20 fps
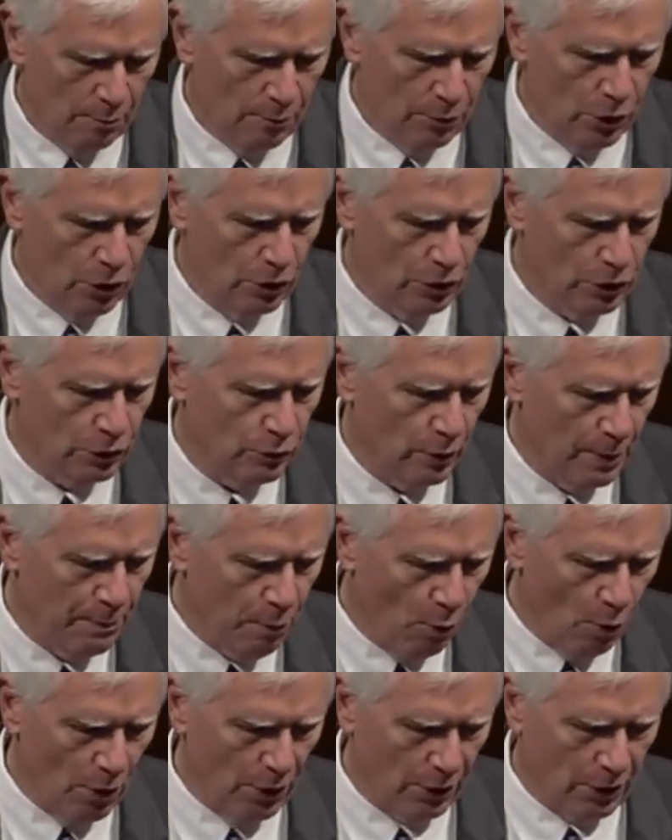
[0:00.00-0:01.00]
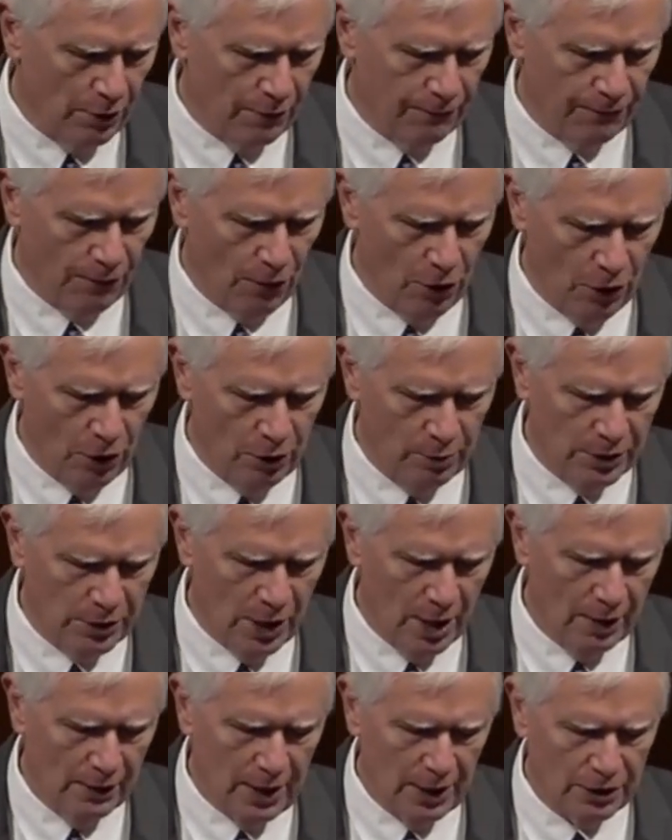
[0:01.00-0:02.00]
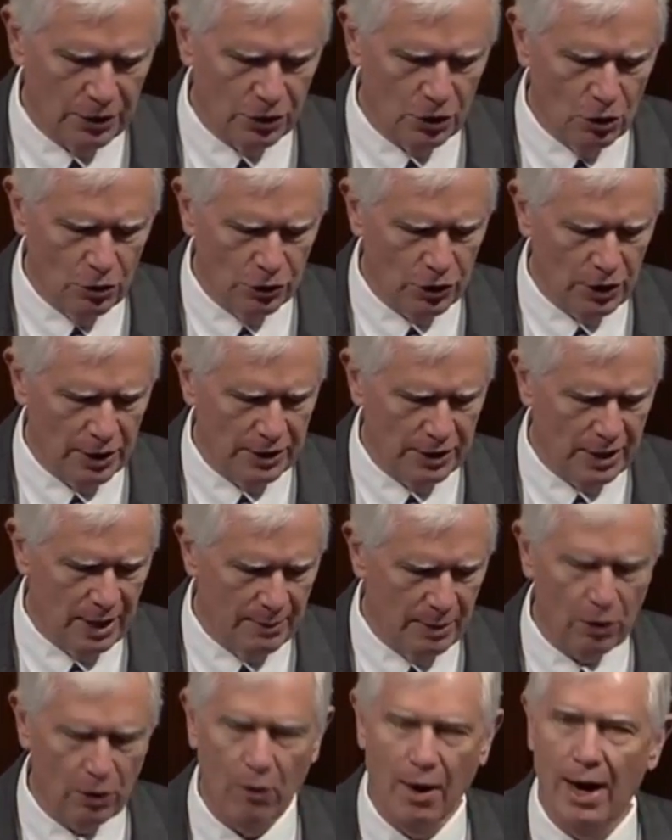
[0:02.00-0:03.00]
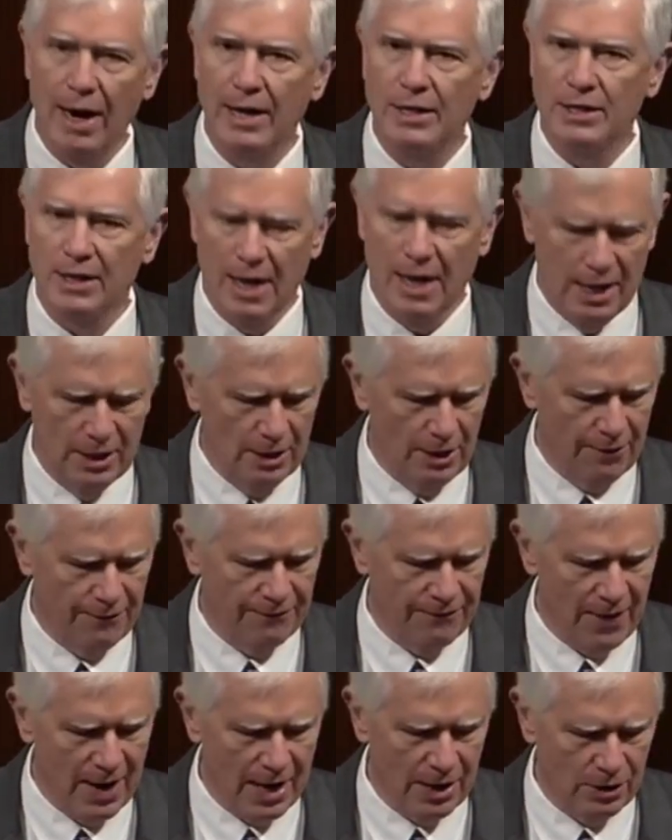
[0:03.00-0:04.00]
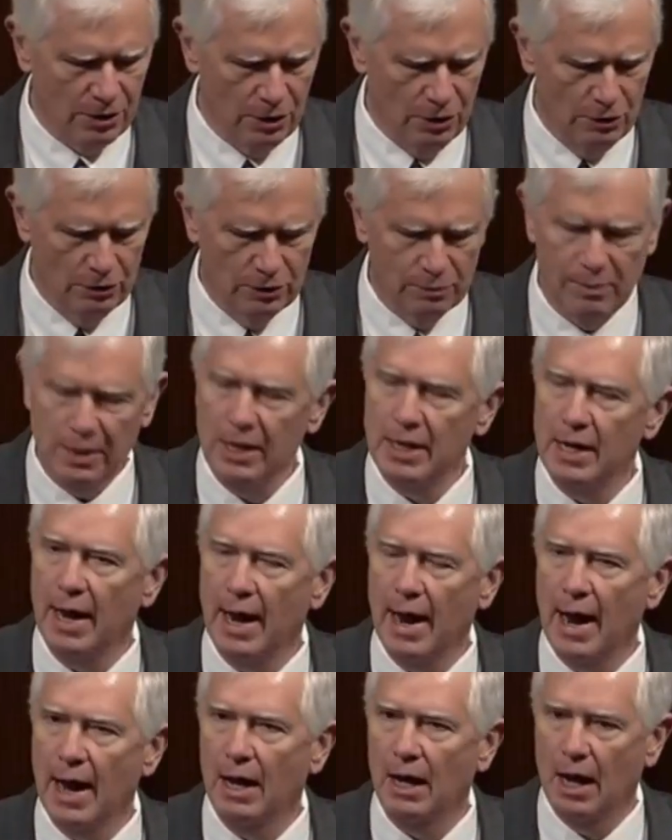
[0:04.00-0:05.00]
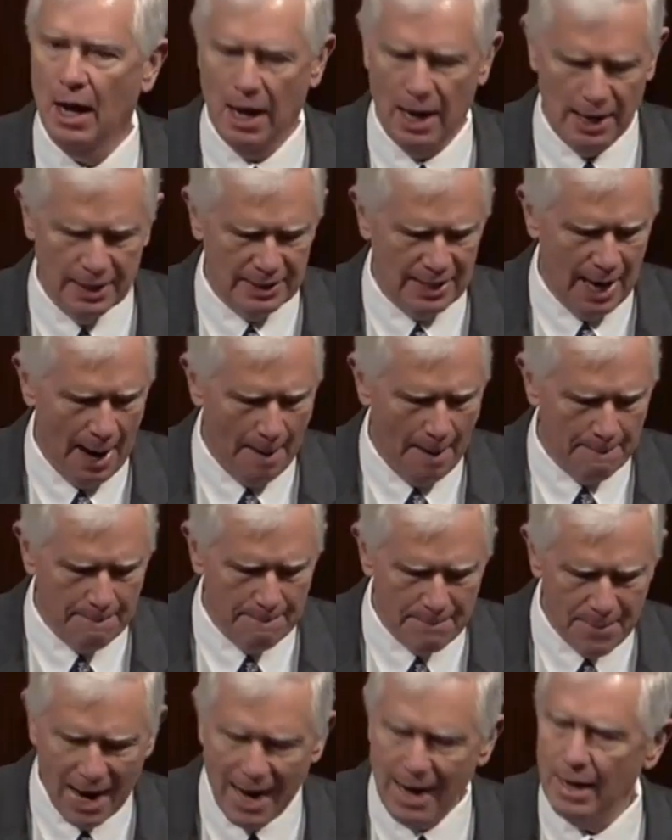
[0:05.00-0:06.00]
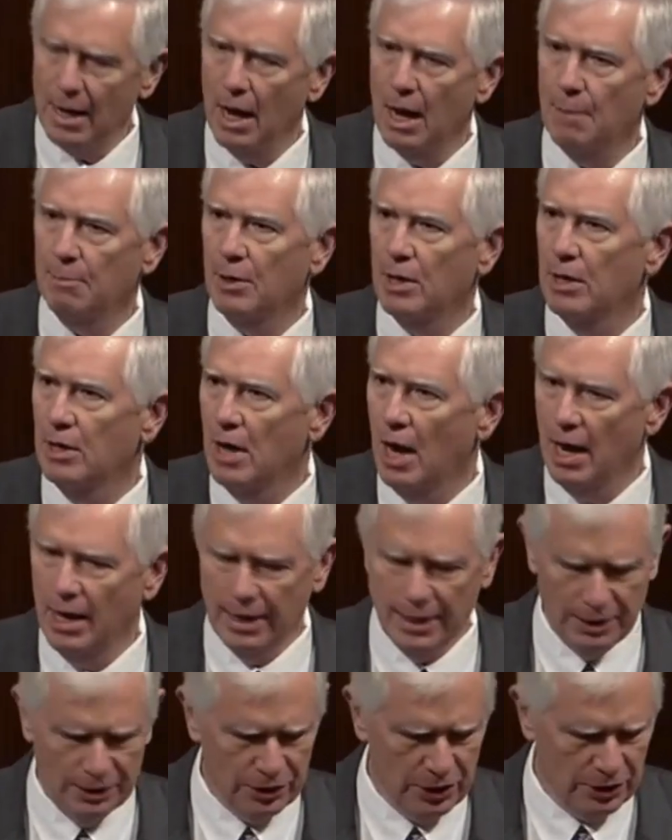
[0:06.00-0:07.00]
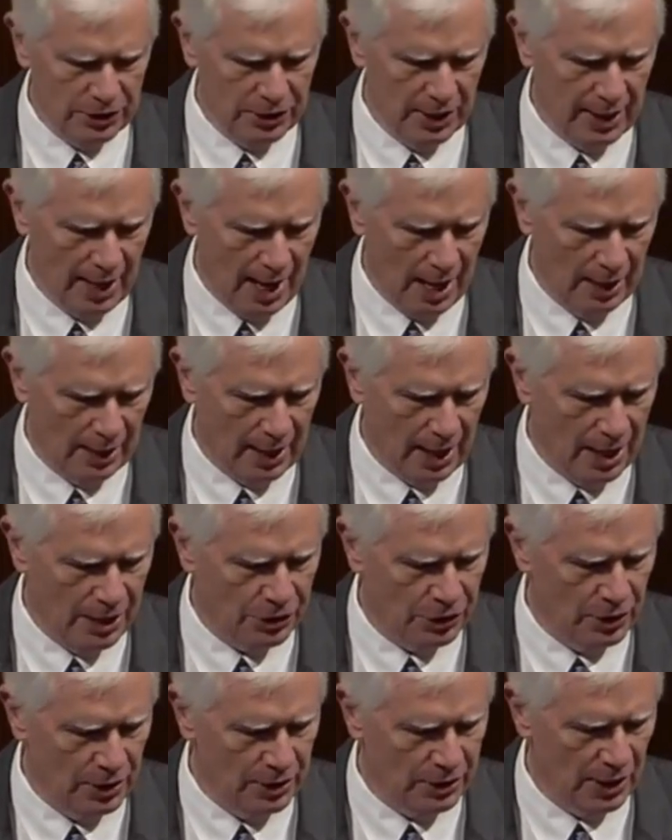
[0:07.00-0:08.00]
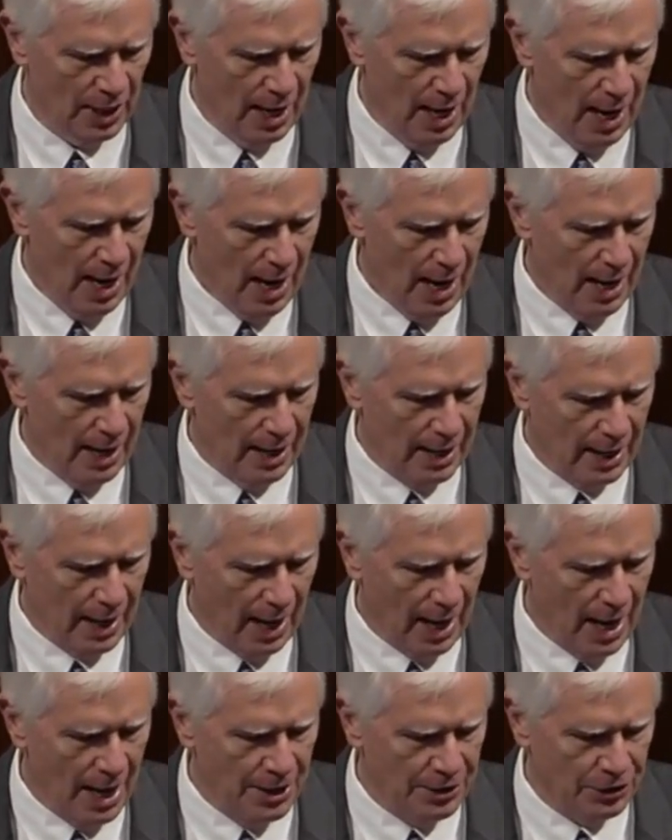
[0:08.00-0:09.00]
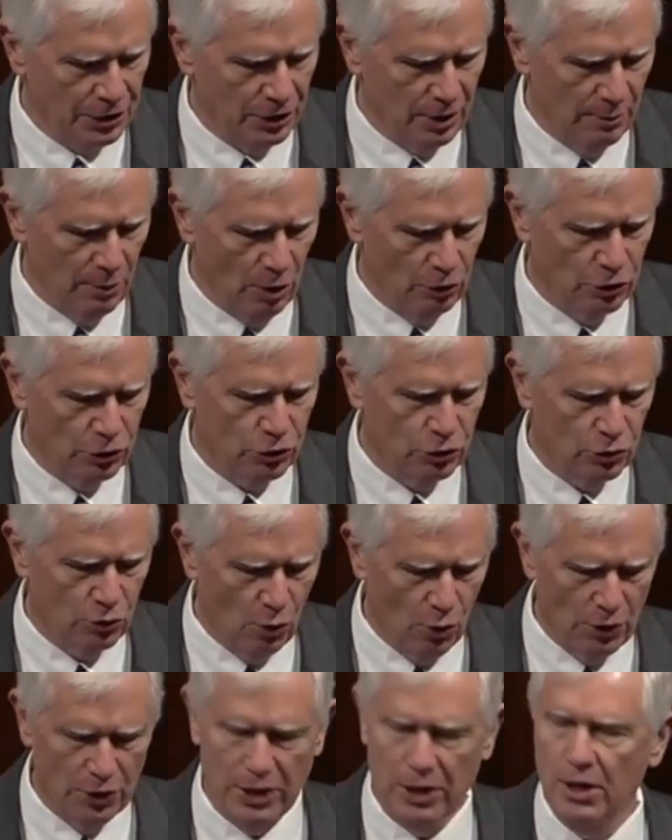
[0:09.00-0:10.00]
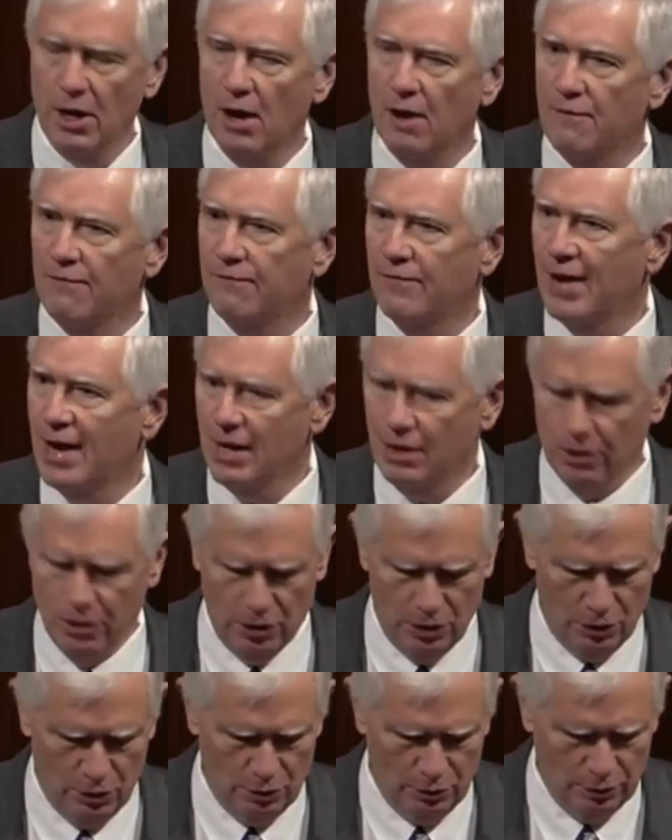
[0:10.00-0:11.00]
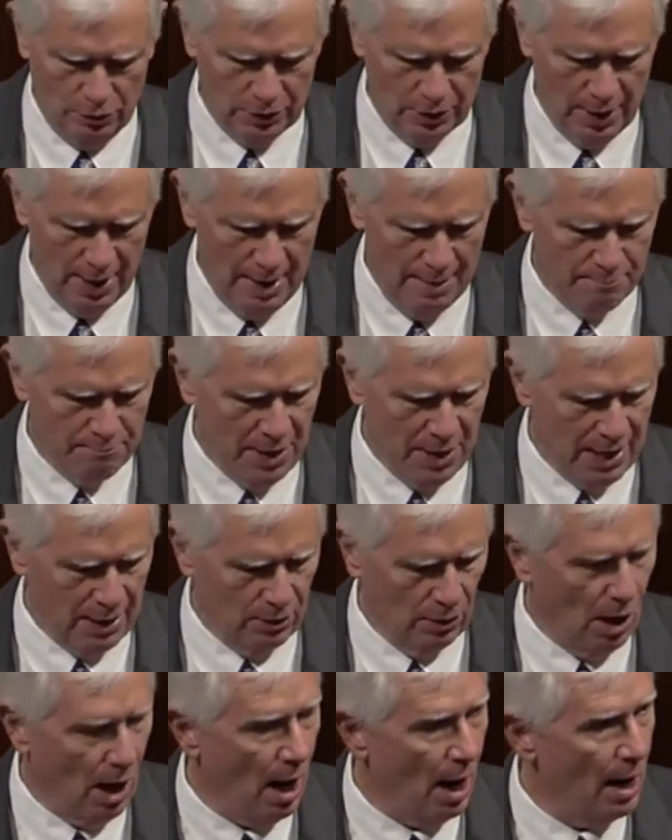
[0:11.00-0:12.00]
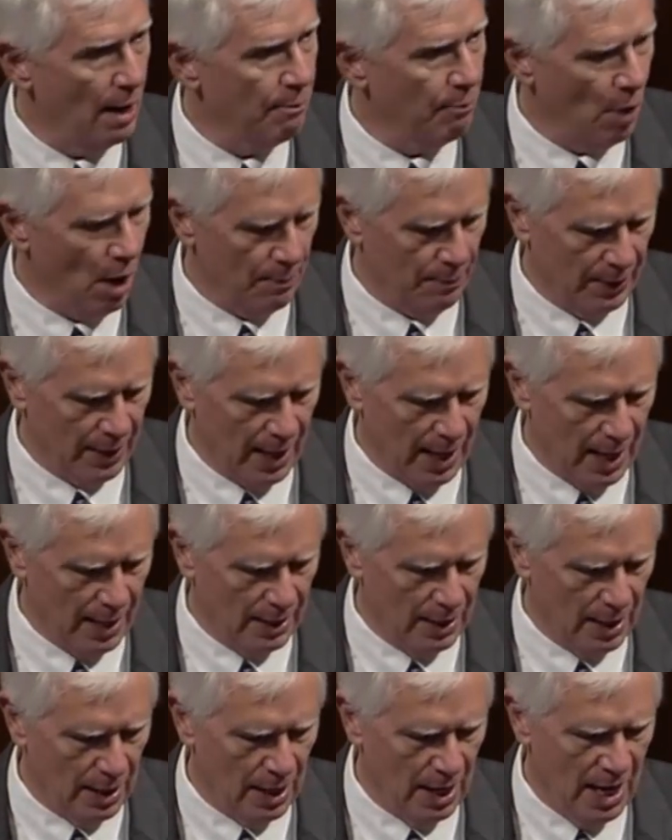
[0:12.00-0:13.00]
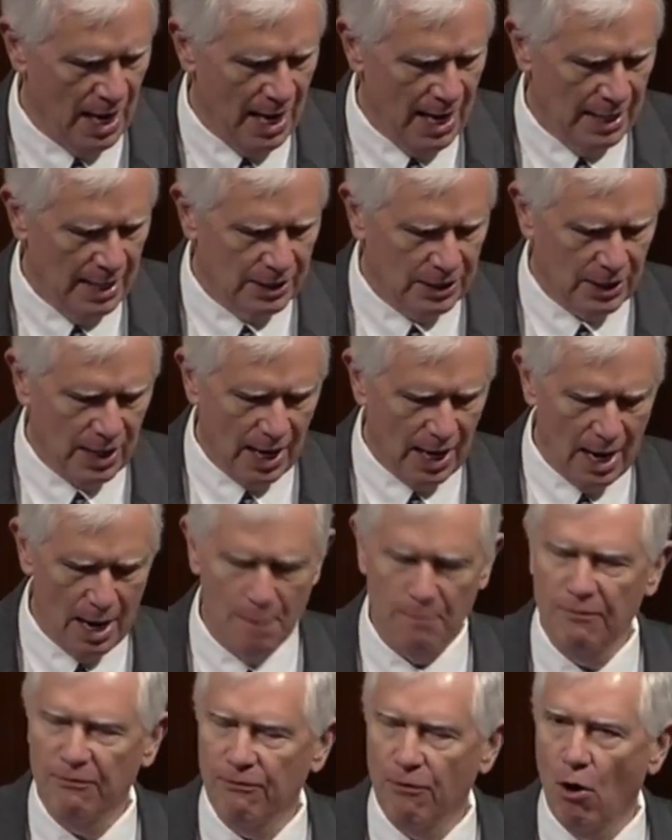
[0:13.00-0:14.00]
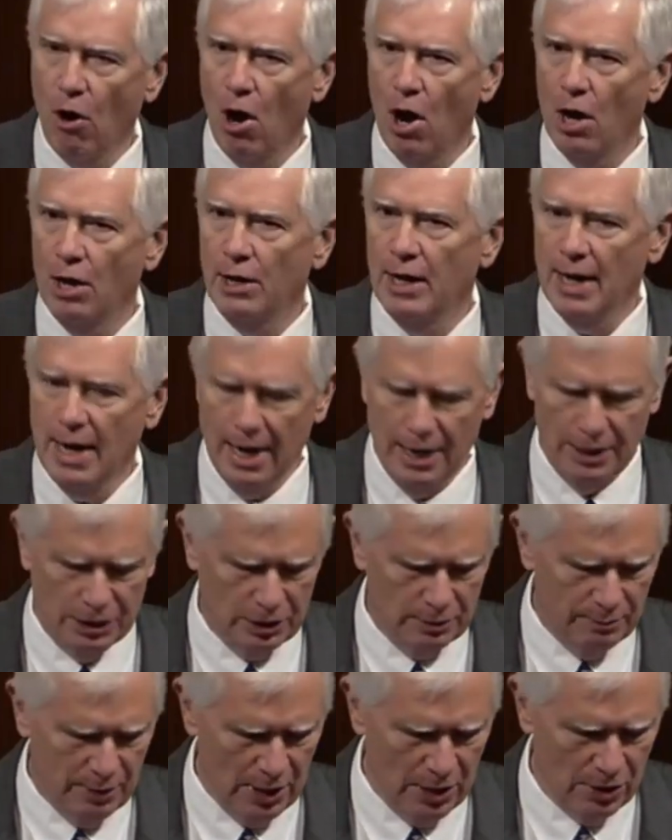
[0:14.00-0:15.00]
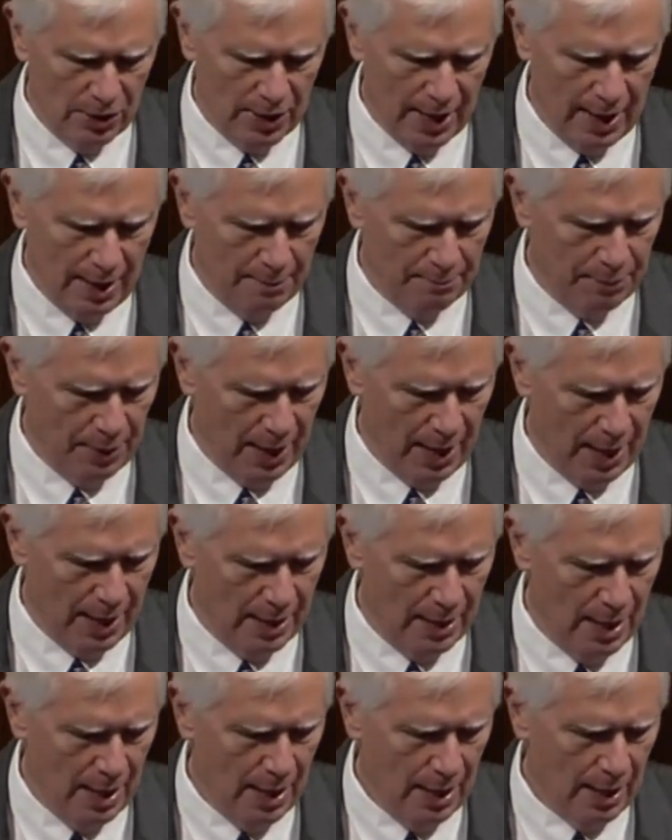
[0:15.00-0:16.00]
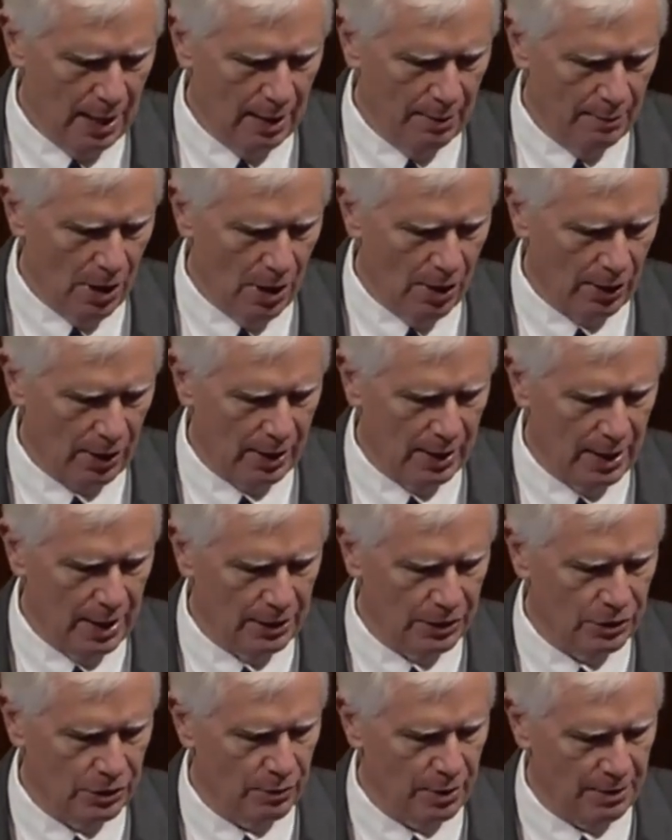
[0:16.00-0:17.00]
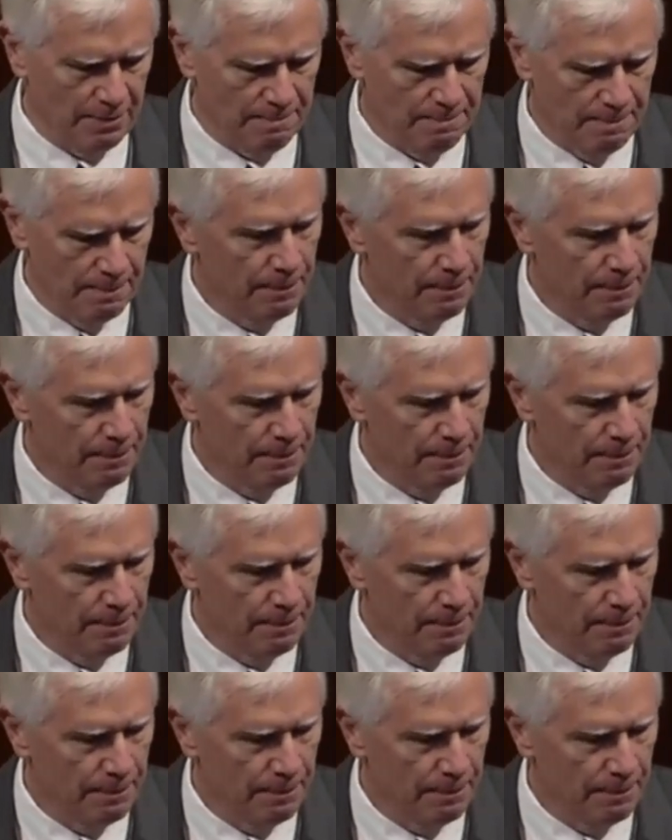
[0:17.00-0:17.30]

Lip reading: Mueller's report confirms that socialist Democrats and their fake news media allies made up non-existent allegations and engaged in the most sordid of fake news, big lie propaganda, scam, fraud, and smear campaign in American history.